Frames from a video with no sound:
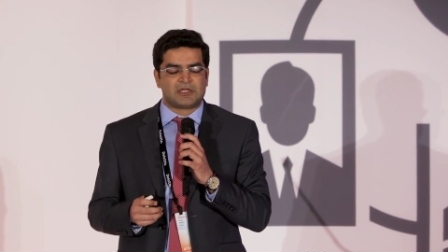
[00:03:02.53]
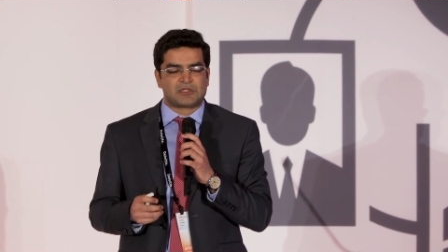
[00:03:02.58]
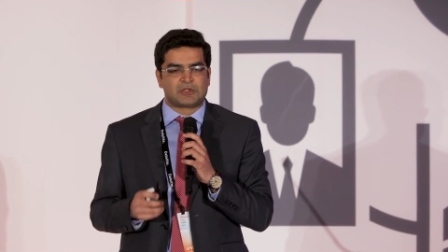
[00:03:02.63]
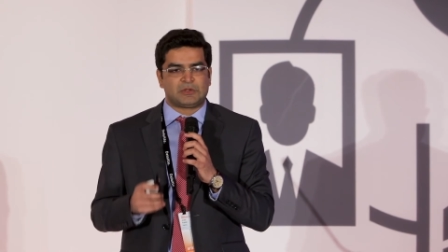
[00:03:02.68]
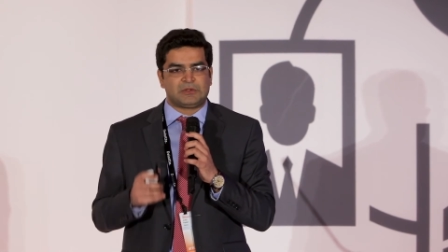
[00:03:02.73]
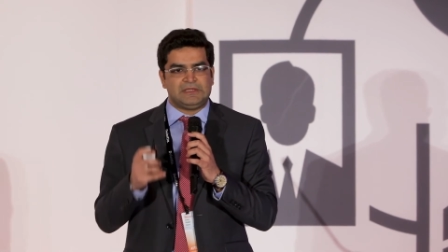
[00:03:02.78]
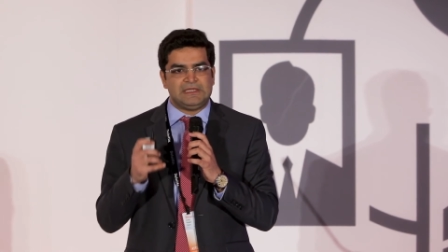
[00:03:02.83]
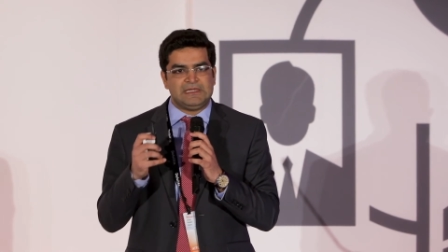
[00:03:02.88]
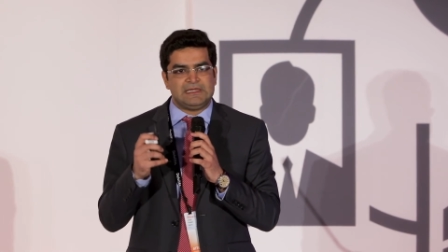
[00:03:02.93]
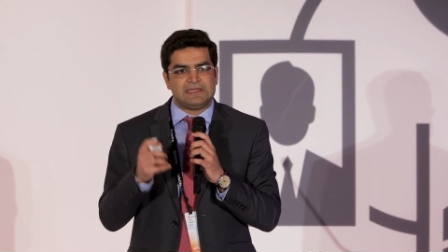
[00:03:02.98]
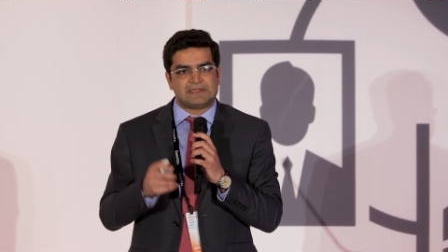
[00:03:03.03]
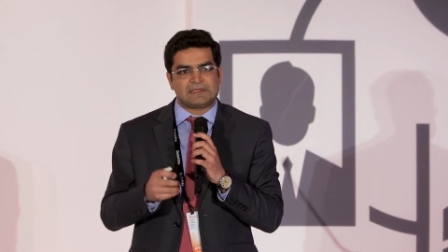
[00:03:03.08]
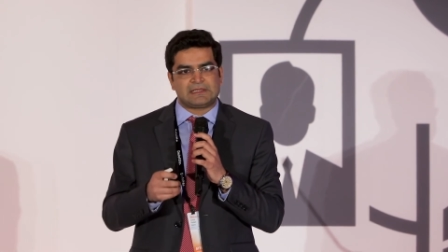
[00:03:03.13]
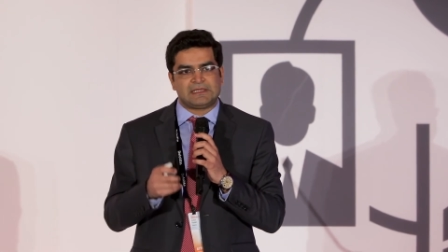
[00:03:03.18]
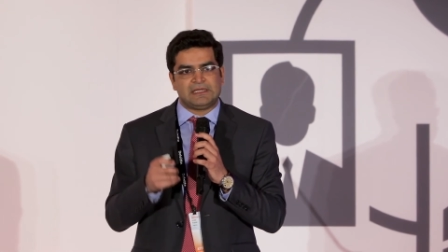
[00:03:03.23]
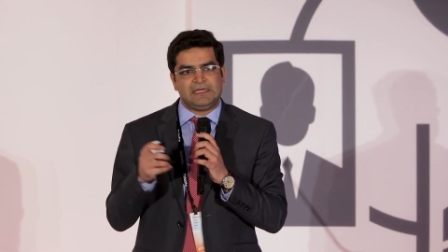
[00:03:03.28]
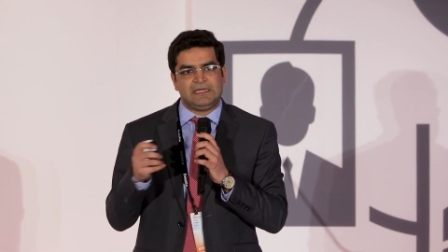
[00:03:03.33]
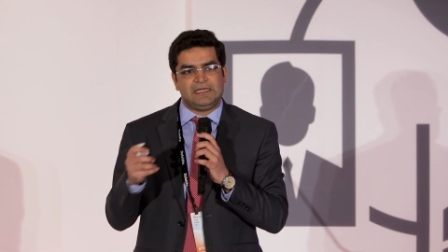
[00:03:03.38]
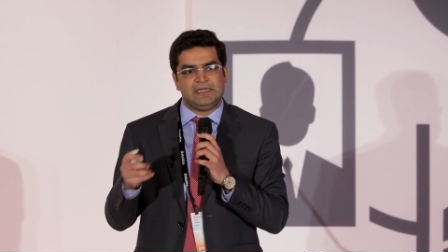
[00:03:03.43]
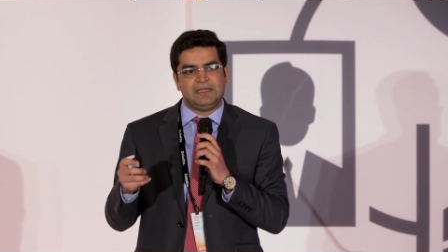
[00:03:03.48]
So these
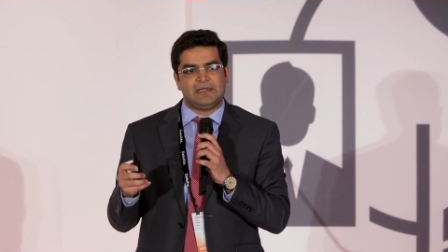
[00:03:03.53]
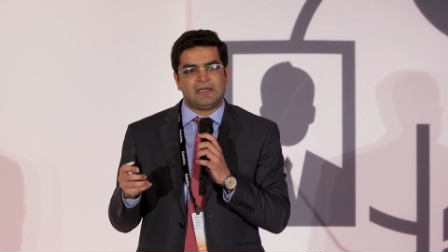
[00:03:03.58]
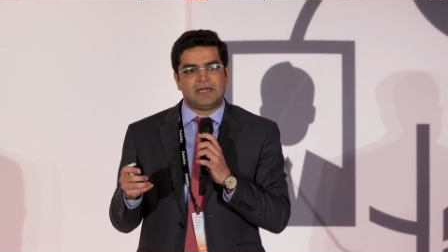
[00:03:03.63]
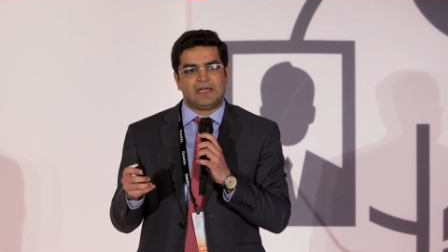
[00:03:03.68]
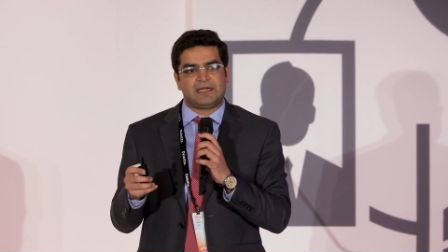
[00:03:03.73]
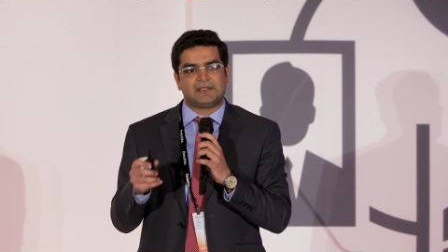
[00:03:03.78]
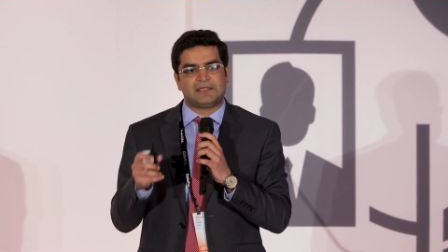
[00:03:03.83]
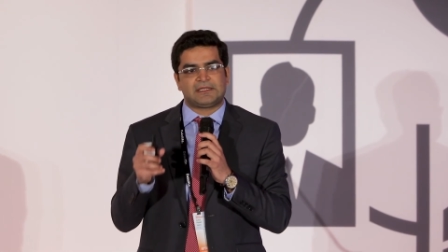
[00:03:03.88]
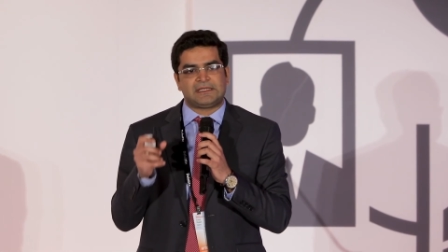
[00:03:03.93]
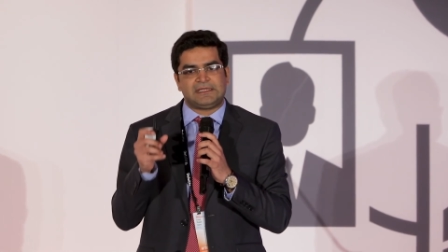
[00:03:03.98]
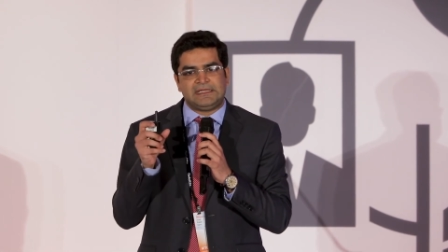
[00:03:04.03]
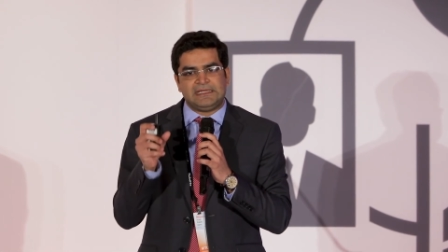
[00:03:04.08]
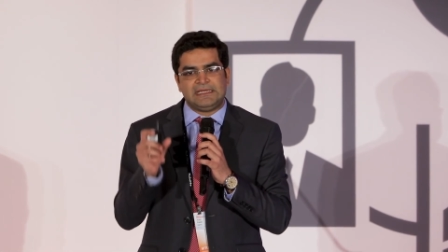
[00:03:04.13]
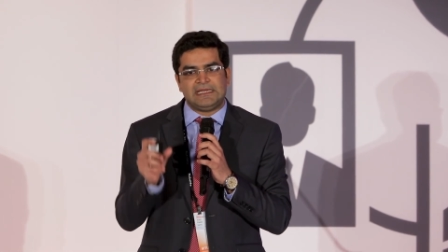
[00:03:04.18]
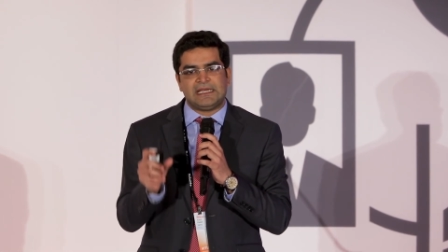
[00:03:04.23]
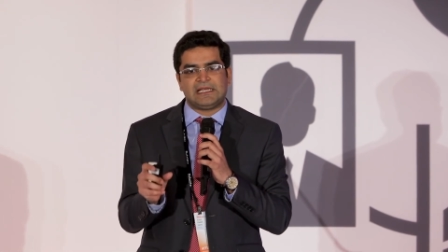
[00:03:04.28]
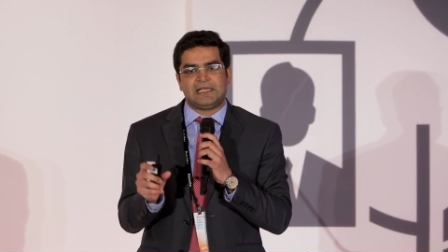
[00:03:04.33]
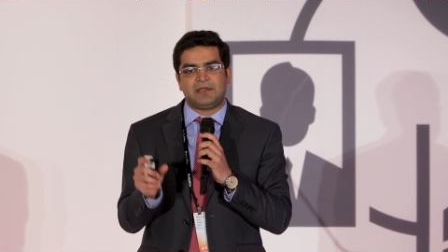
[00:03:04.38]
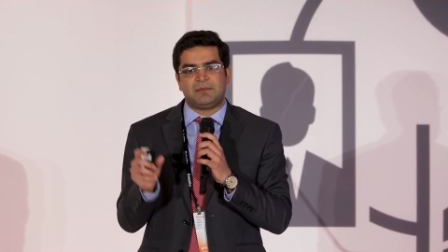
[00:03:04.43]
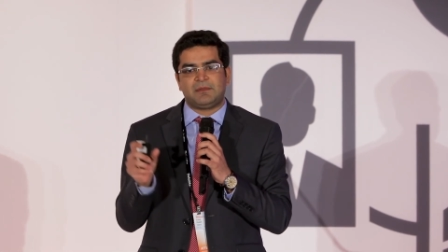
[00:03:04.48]
three are the
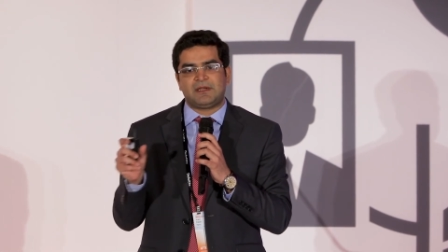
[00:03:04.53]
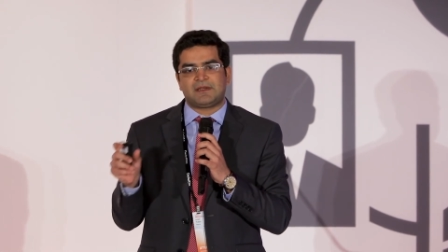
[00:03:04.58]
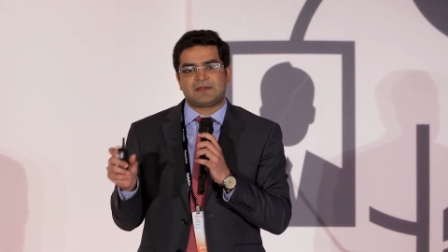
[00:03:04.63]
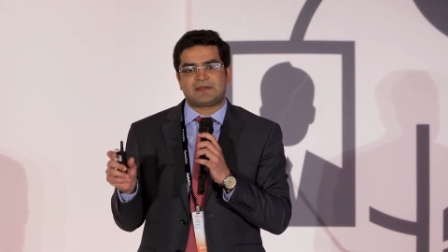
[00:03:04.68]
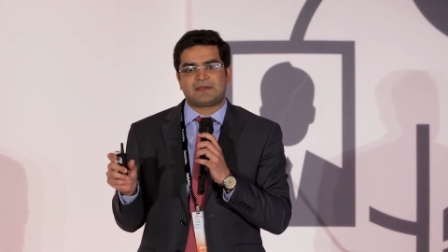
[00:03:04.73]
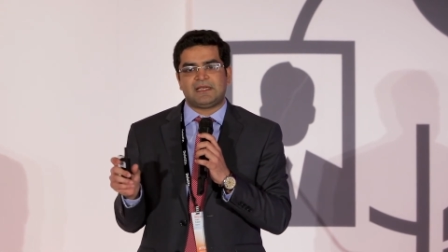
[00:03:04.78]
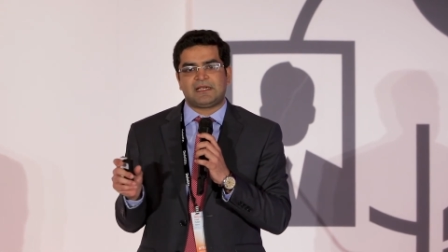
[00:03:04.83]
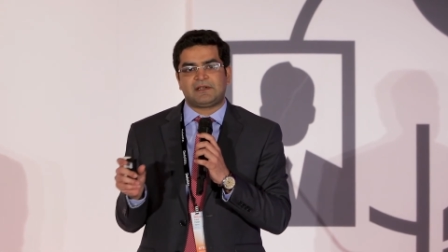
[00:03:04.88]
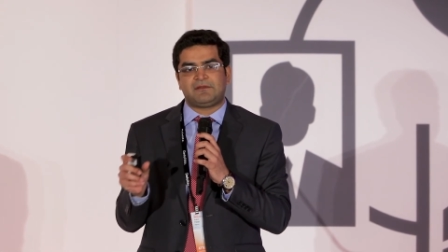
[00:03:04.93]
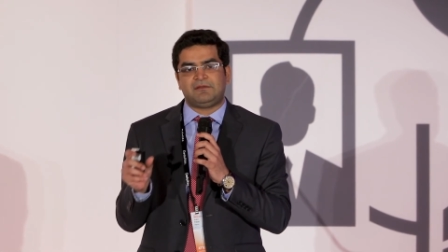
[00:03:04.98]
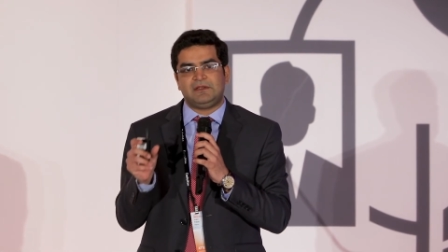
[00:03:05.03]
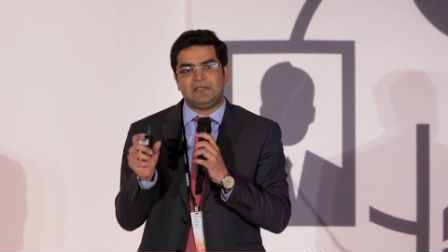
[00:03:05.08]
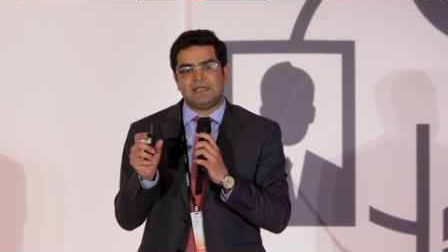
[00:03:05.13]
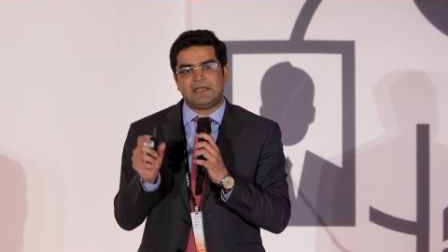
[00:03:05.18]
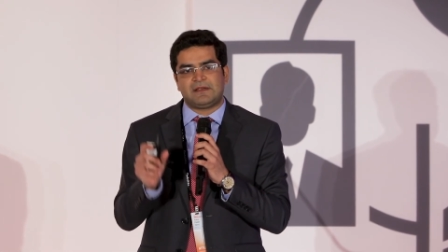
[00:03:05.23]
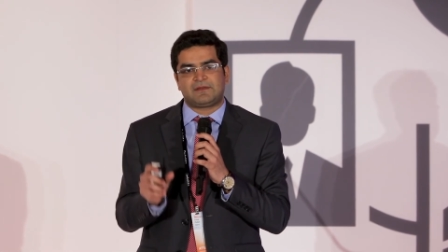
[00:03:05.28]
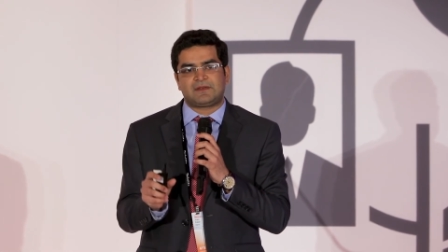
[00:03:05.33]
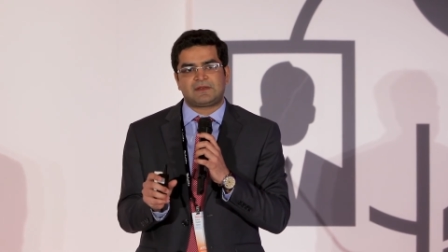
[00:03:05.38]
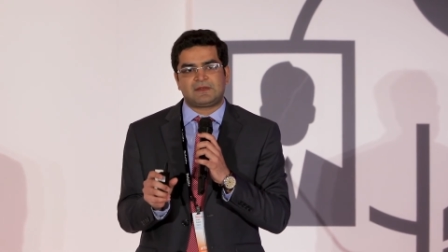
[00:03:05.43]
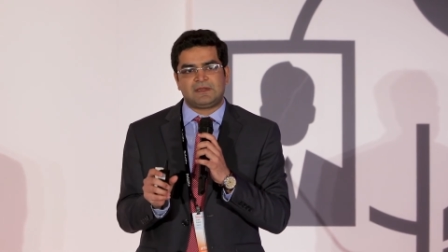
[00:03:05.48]
key elements that we
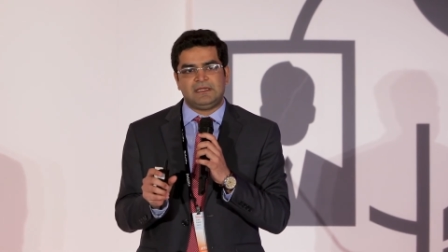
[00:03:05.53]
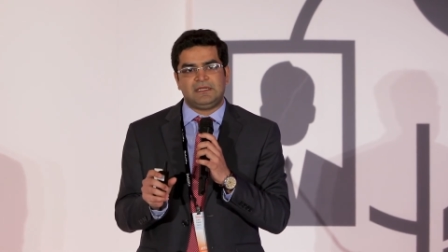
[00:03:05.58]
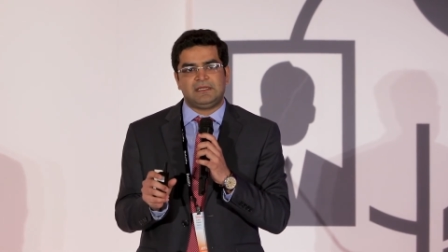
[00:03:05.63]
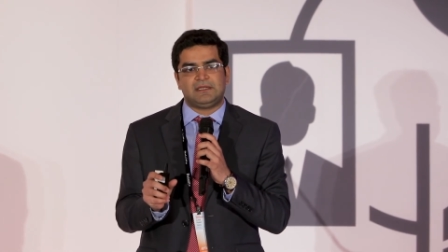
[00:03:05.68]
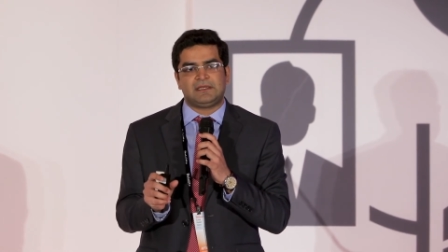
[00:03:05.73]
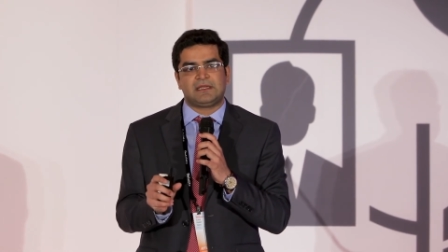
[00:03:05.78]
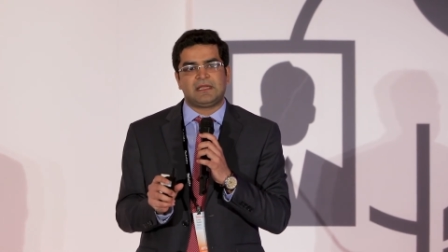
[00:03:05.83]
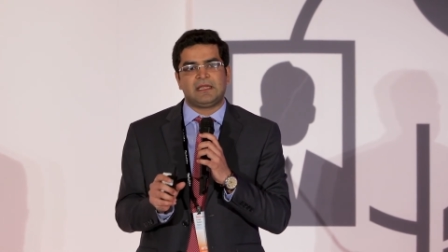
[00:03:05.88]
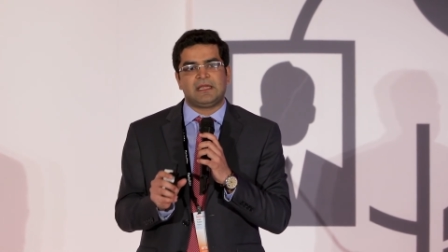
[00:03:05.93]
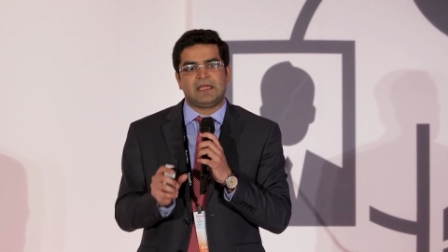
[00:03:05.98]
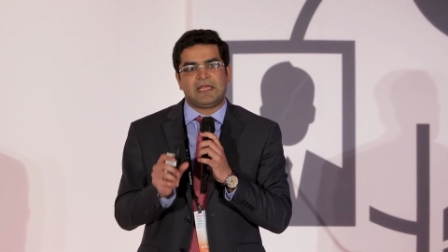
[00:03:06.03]
have seen